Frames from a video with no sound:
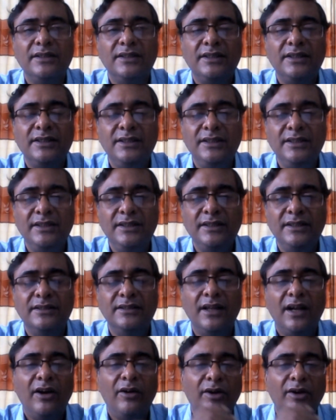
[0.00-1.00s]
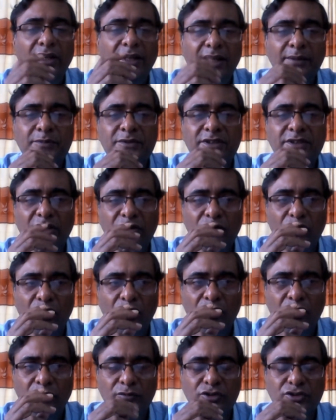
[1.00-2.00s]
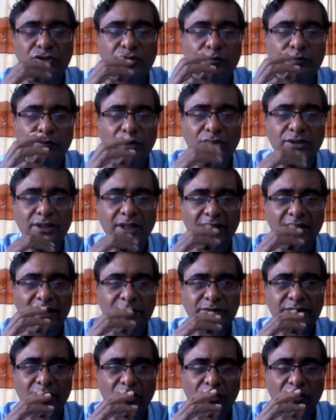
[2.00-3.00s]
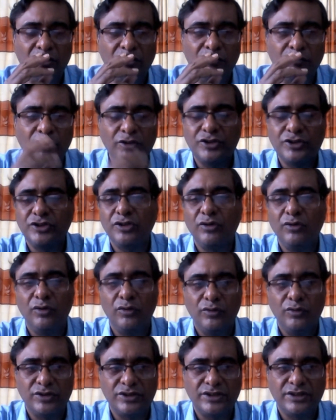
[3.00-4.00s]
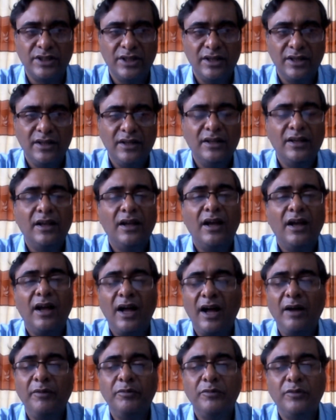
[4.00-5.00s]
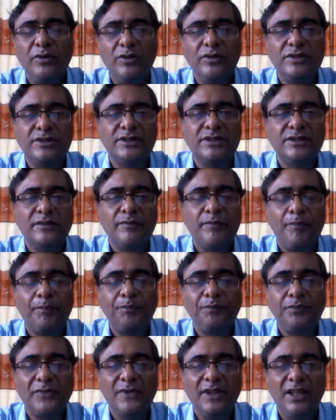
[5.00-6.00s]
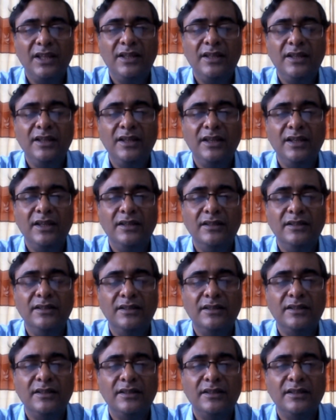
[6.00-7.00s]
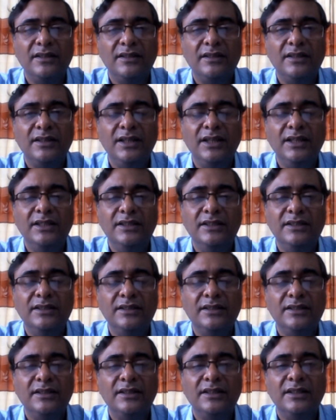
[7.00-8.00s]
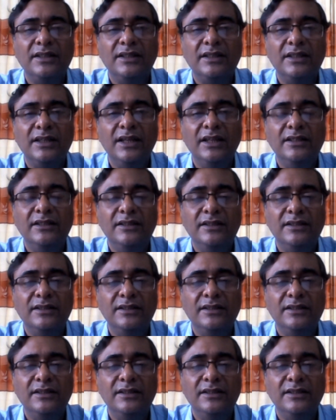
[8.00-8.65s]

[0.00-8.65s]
heat. Our lips are almost, both the lips are almost closed. Half closed, heat, hit, hit,